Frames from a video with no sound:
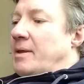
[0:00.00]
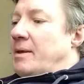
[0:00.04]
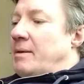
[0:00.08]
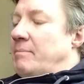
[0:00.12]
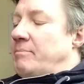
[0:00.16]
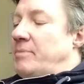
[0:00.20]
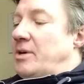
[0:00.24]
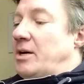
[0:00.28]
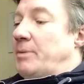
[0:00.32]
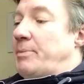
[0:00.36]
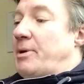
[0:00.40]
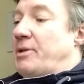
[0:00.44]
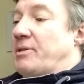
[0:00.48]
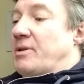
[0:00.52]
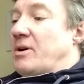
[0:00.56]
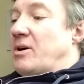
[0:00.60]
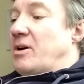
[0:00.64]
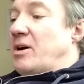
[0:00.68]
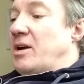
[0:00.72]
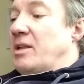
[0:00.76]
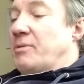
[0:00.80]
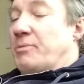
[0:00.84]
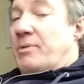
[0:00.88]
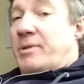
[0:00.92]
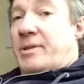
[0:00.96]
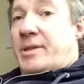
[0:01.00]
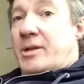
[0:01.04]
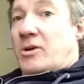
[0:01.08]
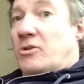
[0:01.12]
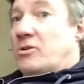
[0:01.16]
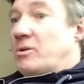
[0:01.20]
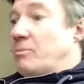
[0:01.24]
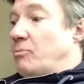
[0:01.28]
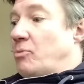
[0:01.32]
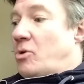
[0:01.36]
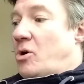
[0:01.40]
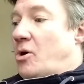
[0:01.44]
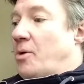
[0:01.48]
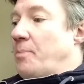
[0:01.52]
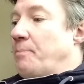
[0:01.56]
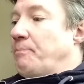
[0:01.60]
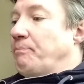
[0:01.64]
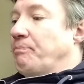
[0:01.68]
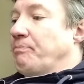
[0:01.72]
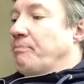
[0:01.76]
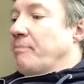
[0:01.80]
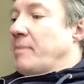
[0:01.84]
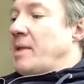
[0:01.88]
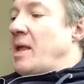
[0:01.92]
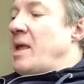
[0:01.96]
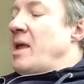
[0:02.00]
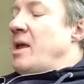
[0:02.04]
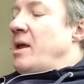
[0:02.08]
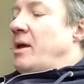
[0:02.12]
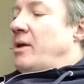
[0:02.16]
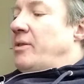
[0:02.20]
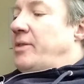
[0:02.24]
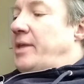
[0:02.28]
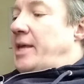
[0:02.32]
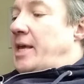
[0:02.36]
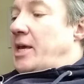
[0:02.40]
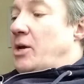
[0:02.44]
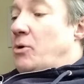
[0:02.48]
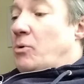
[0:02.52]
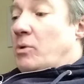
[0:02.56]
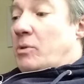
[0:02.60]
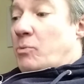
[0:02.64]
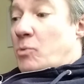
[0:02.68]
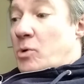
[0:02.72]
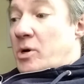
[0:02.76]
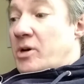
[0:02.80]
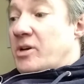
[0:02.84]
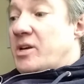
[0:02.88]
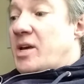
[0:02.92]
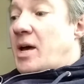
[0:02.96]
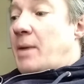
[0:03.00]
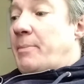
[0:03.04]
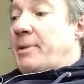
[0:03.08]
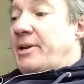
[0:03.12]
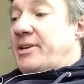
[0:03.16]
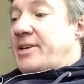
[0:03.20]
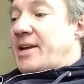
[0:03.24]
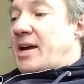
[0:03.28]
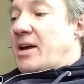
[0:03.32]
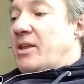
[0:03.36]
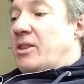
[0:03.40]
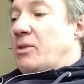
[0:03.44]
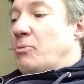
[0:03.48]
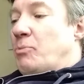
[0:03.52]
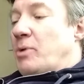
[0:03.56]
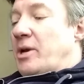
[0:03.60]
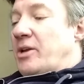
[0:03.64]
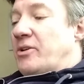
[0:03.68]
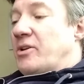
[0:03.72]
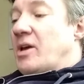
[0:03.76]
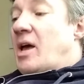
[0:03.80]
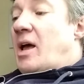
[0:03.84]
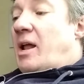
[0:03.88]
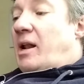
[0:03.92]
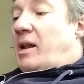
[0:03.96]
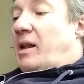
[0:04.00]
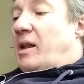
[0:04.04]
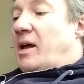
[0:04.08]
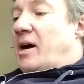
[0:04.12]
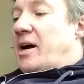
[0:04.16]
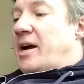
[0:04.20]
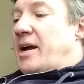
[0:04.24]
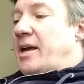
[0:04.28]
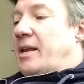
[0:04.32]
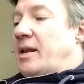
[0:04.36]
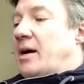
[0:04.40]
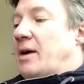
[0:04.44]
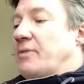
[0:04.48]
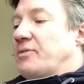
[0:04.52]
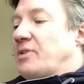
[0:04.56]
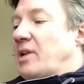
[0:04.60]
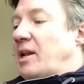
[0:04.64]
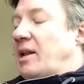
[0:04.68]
Bilbo's eyes were seldom wrong. The eagles were coming down the wind, line after